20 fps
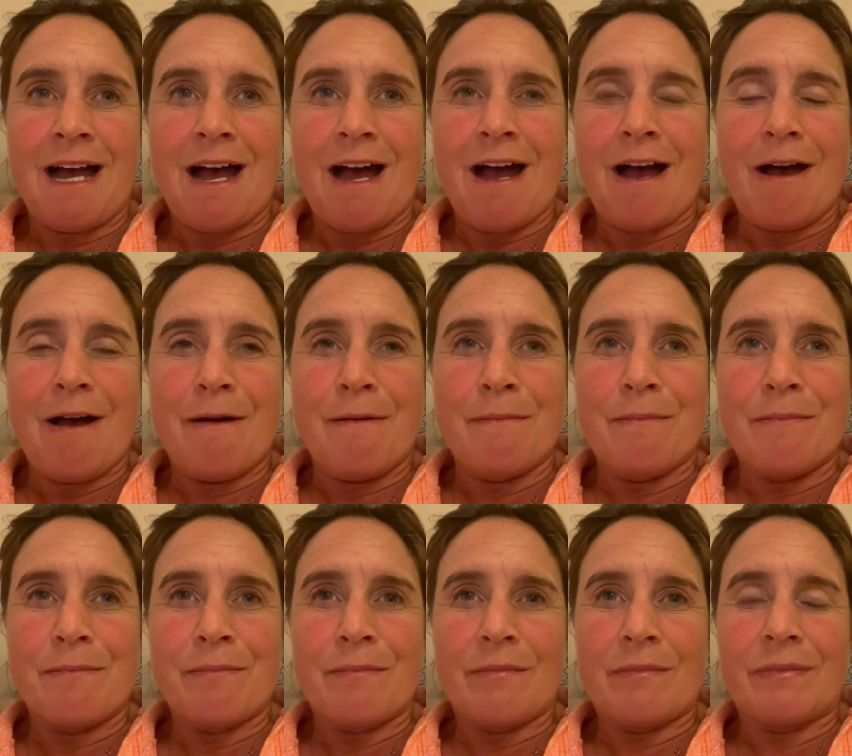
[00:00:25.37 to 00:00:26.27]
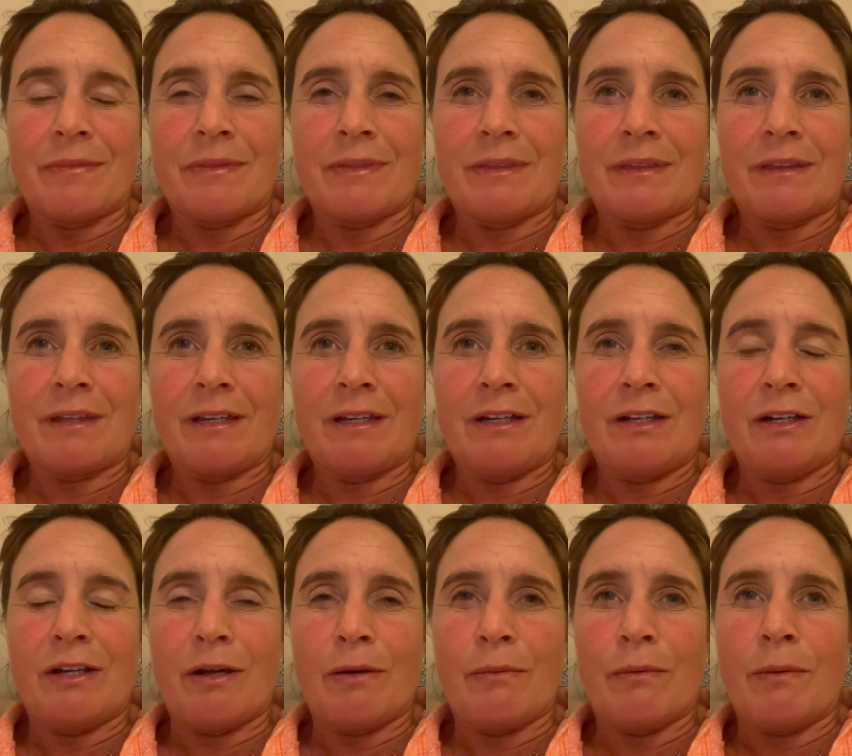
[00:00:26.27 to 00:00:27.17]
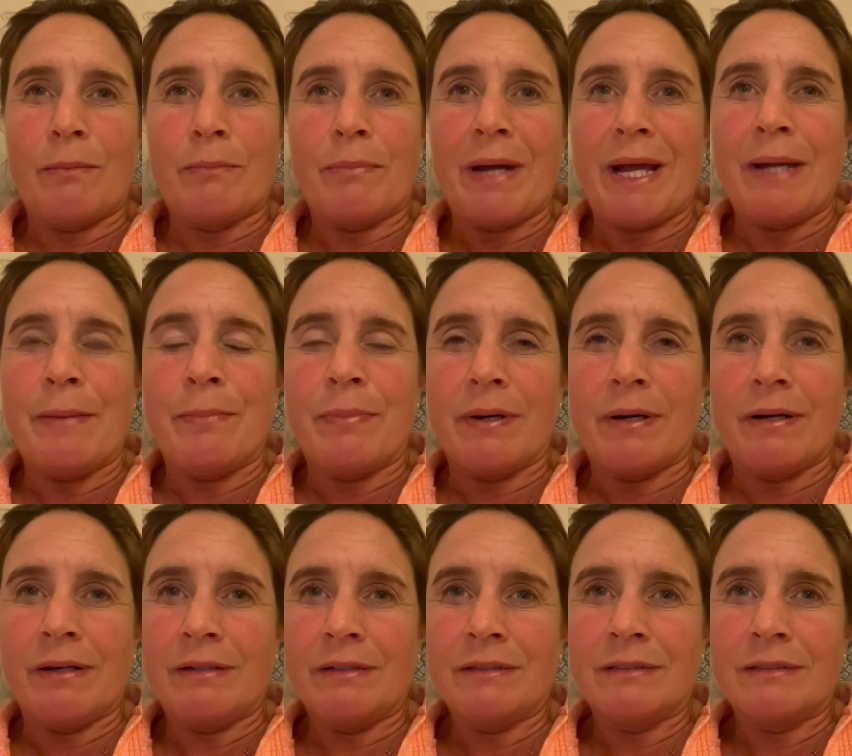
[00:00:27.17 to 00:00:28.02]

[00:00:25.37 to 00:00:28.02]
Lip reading: You know, on paper,